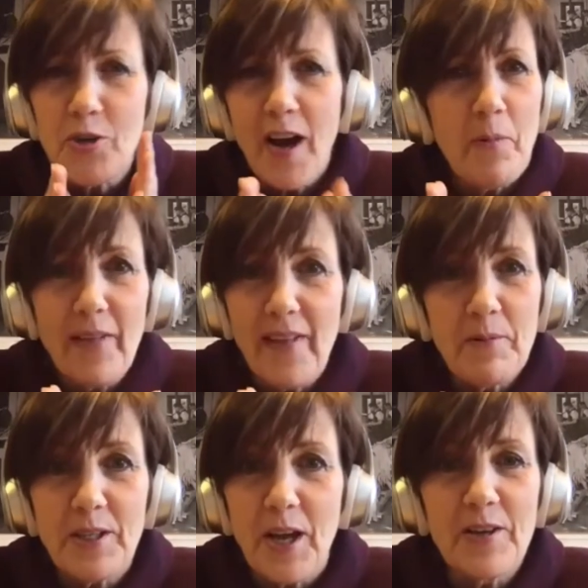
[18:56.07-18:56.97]
how well that
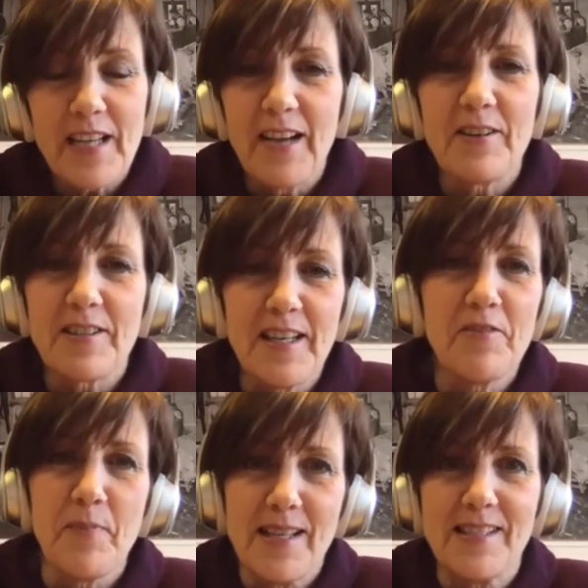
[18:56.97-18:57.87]
would go down as a
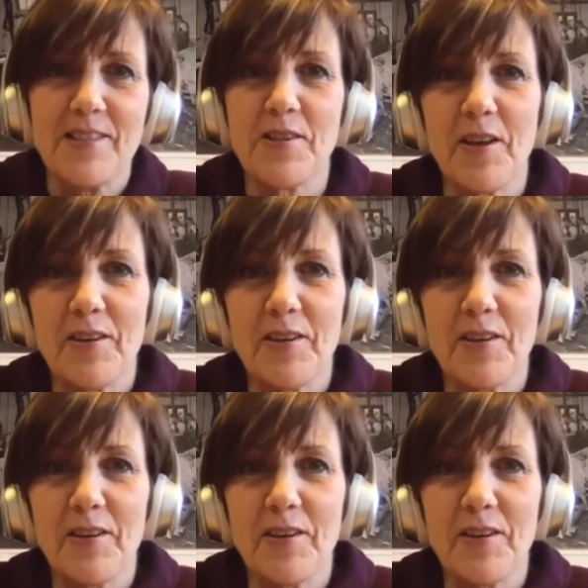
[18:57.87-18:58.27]
love message, though.